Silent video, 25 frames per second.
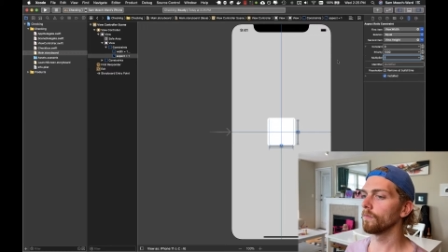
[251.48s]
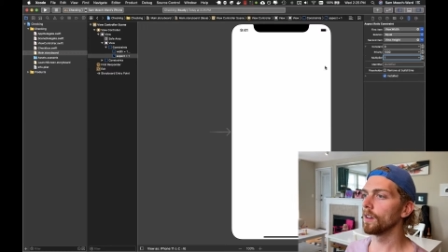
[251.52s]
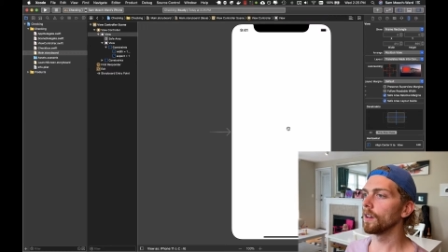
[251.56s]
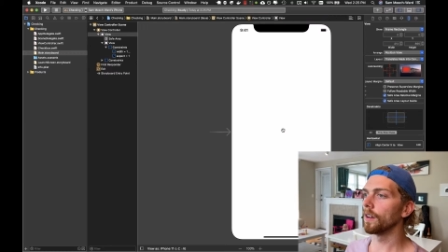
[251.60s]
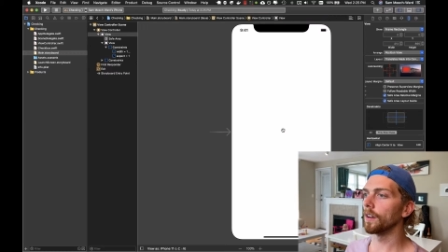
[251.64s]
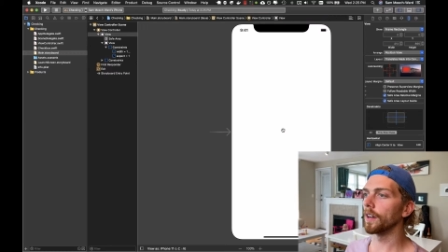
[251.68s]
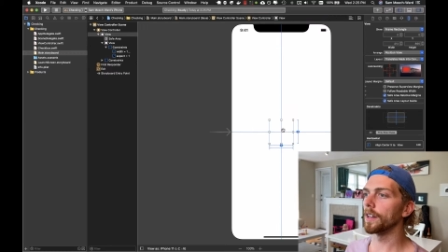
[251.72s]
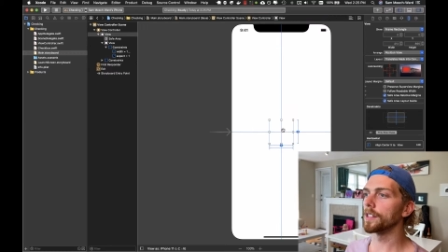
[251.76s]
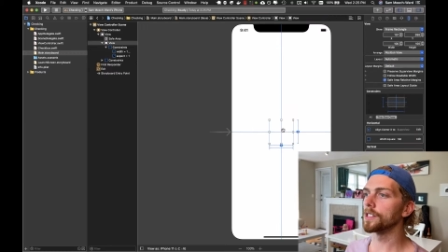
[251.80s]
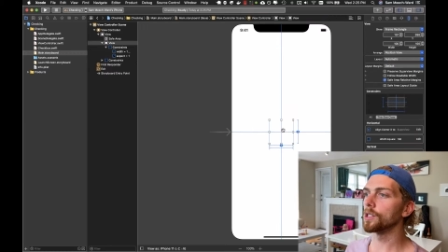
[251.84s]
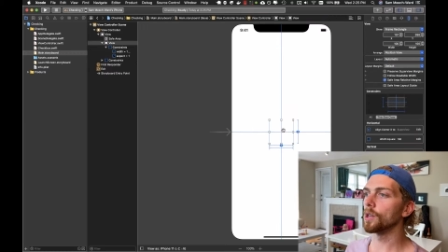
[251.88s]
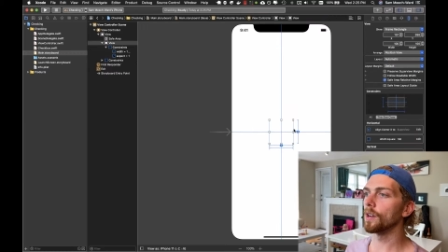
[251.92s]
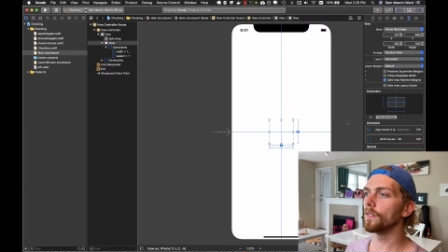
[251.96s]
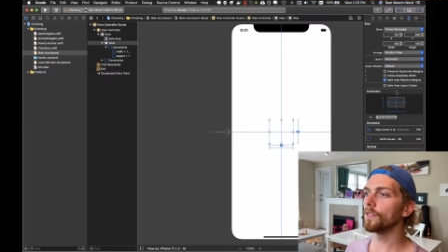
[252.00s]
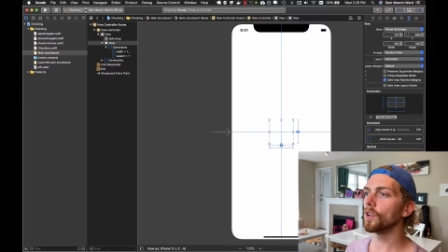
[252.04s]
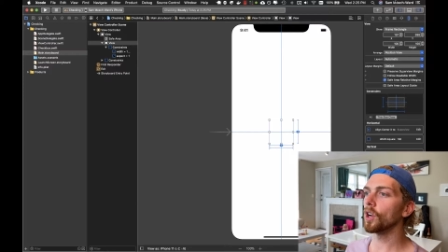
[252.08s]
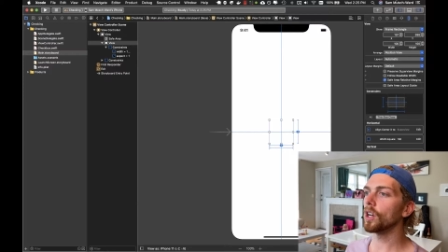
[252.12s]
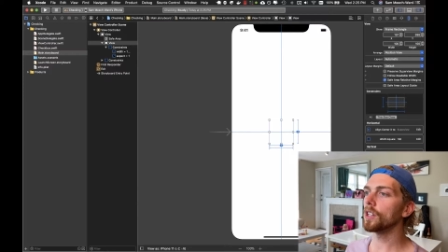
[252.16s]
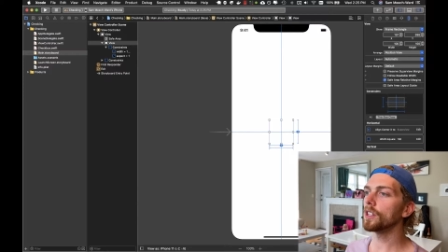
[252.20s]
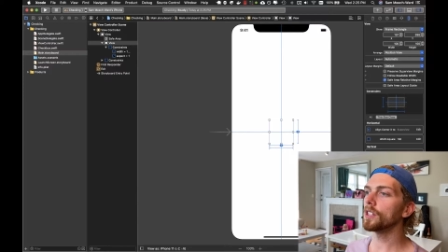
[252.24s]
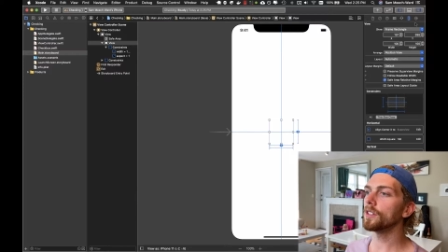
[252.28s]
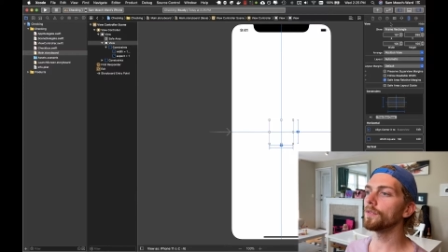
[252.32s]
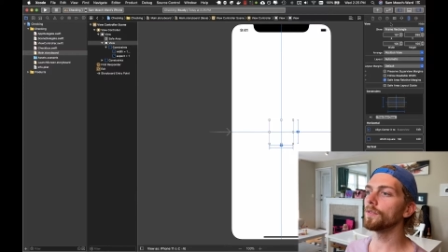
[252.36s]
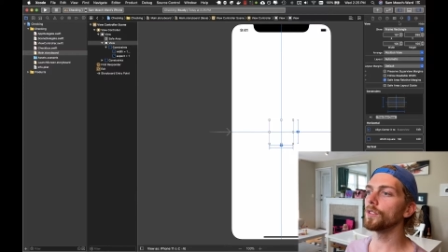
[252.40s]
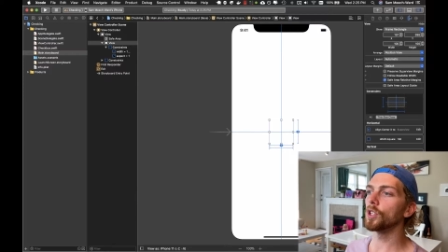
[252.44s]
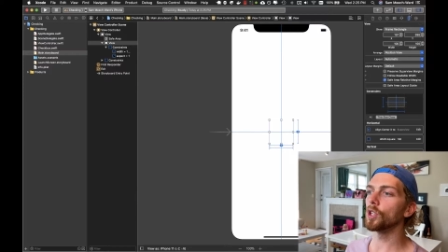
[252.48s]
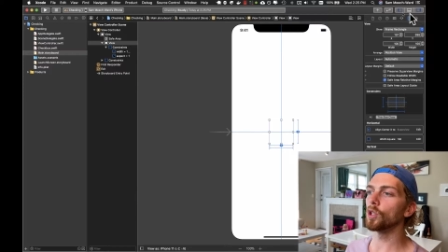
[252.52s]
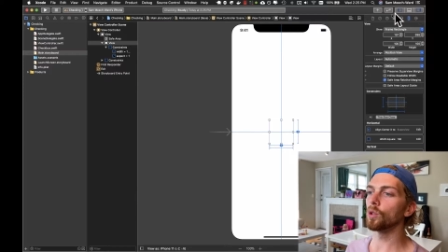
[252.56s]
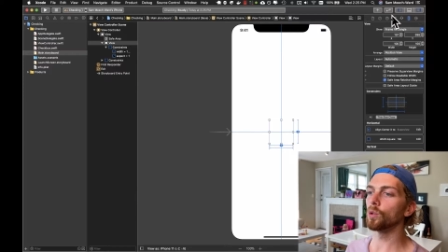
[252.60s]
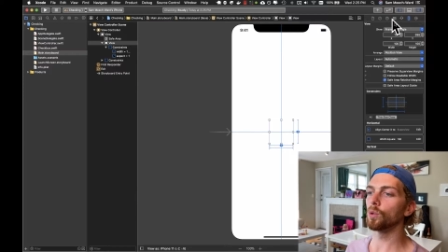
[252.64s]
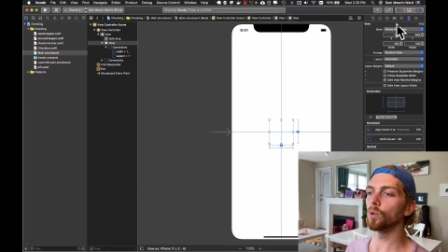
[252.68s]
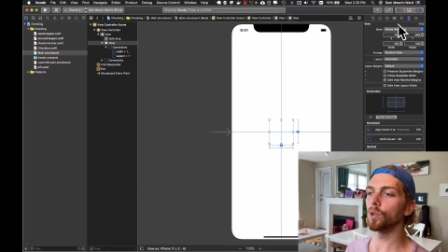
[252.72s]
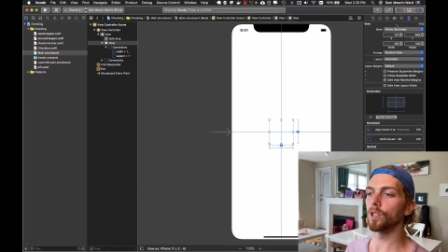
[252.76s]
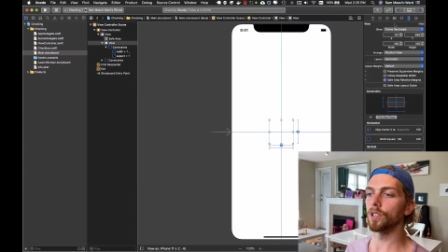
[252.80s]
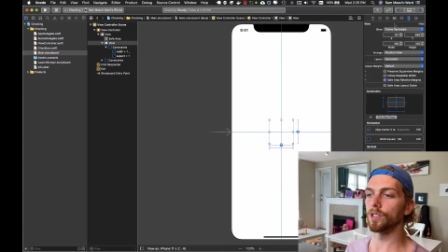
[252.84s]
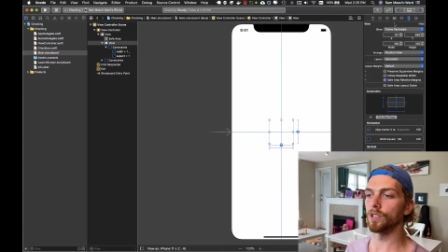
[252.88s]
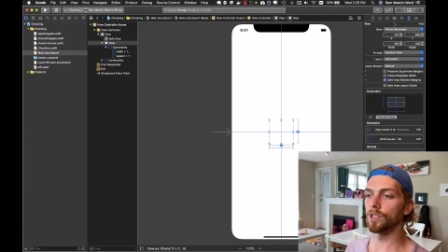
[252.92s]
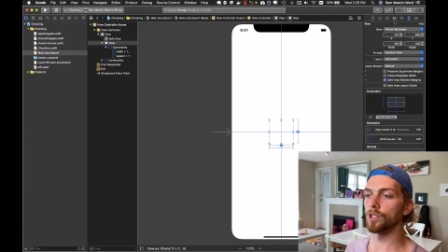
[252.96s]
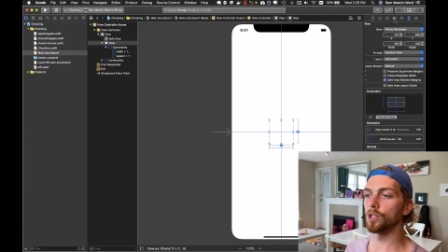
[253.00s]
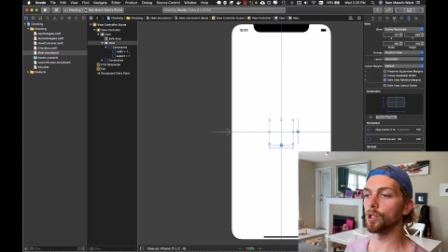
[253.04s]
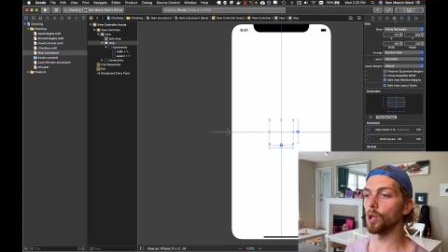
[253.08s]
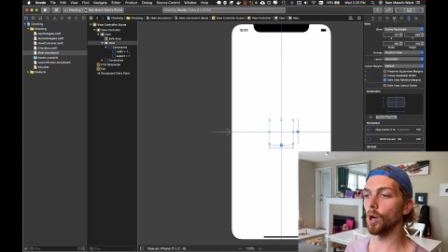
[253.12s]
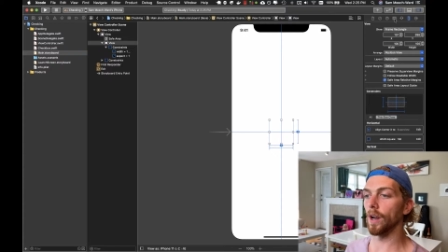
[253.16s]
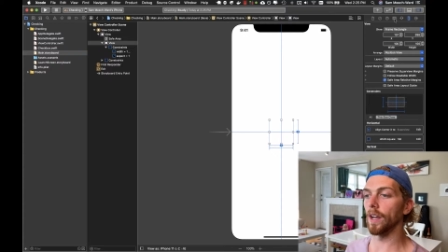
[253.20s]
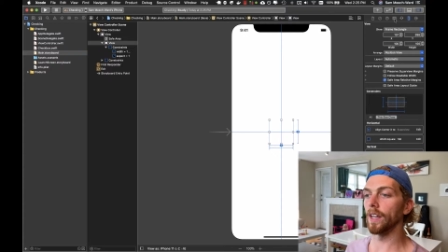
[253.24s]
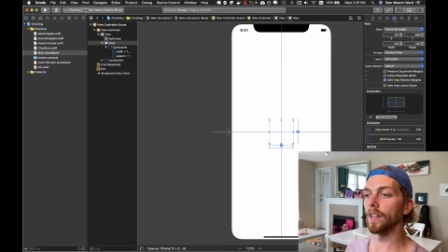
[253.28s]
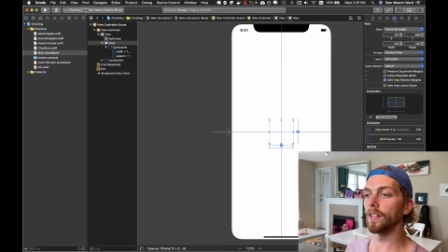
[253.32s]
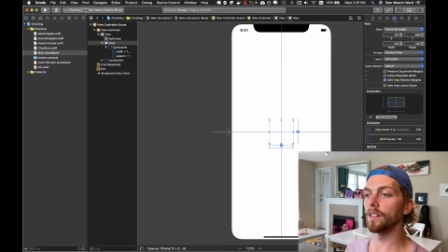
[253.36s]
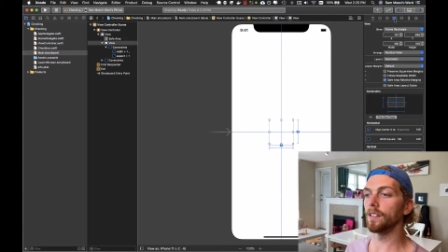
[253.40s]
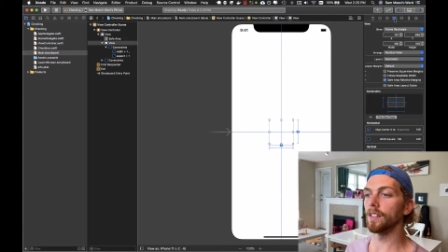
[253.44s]
Okay, so I've got the view
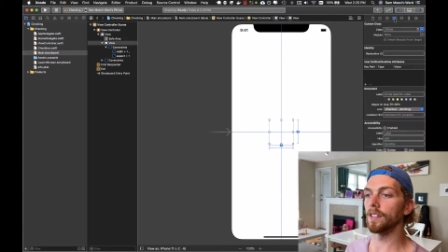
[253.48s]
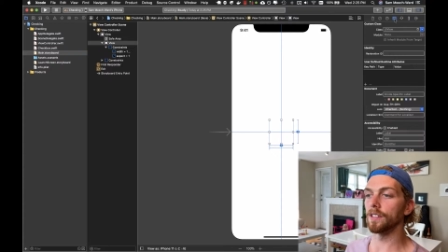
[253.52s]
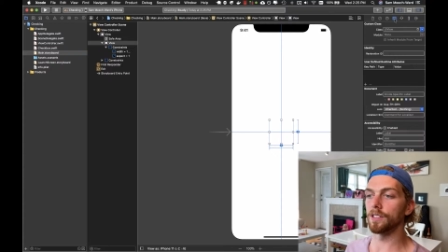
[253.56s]
constrained.